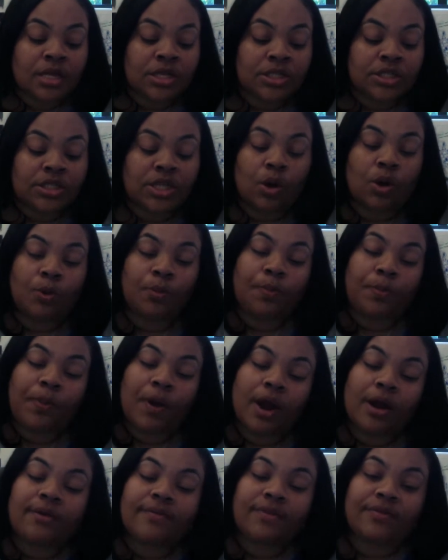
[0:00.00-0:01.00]
So
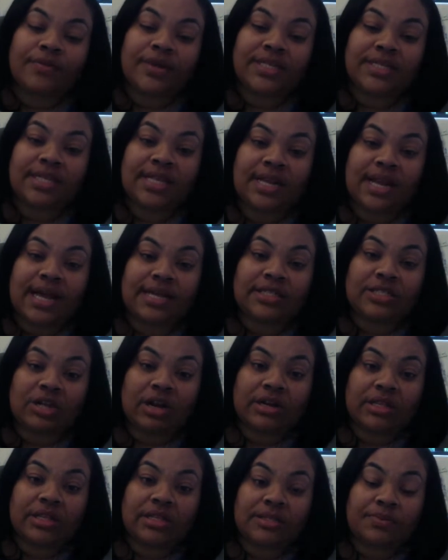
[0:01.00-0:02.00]
part of the reason that I
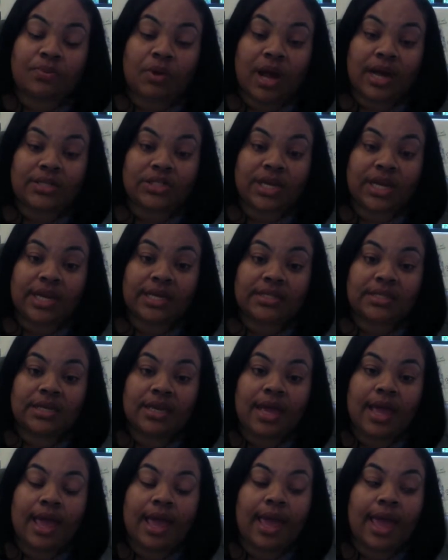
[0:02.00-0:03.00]
started this project
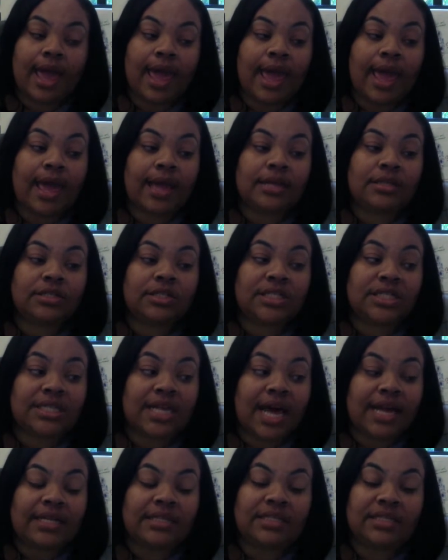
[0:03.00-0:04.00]
and
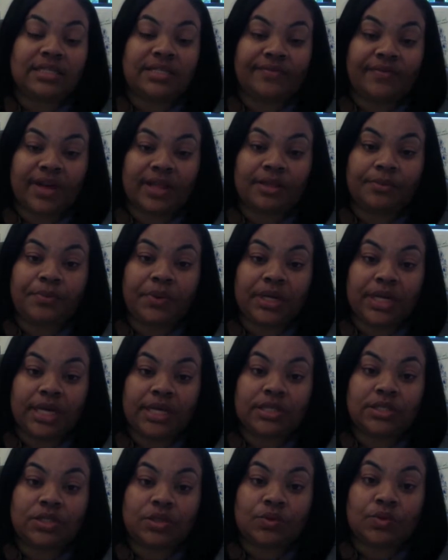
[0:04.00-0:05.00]
decided to develop it
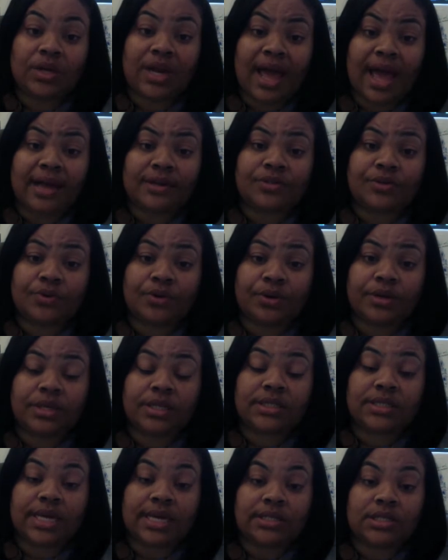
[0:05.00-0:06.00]
into an actual
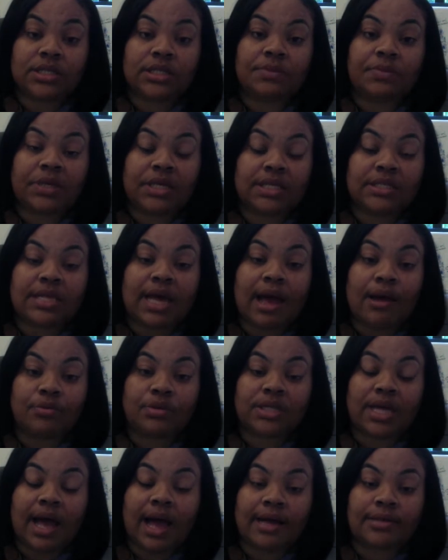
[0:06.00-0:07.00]
organization is because I
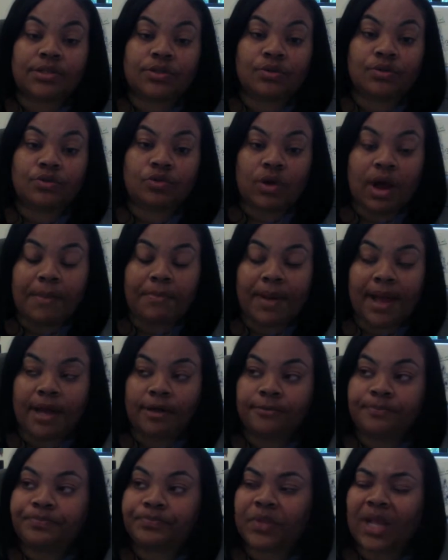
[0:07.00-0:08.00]
was a high school
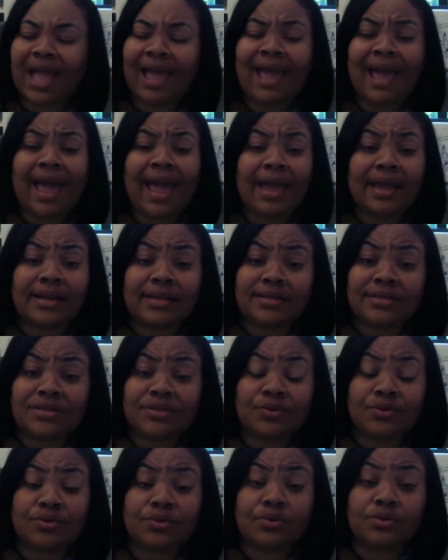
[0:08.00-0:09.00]
dropout. I hated
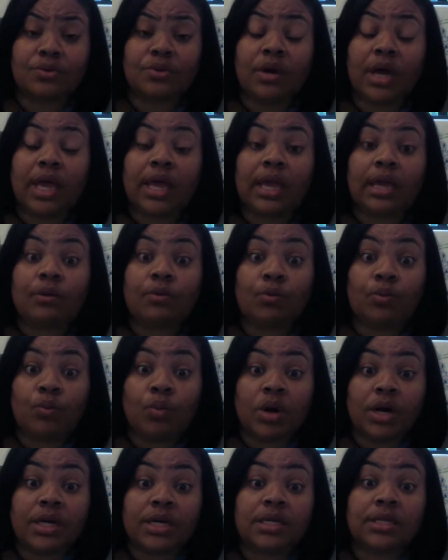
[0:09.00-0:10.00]
school. It
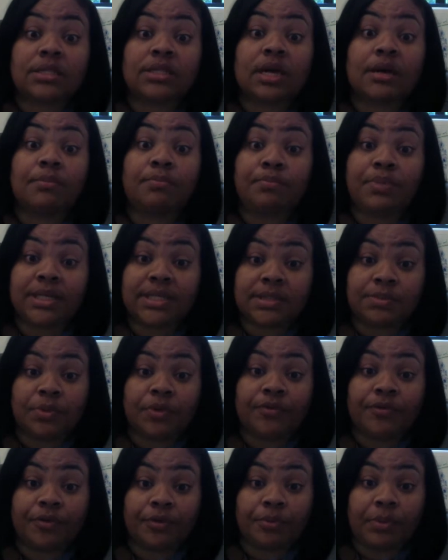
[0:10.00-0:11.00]
was
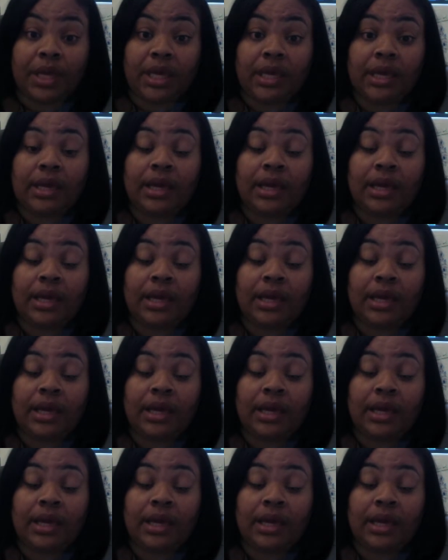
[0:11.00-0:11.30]
abysmal for me.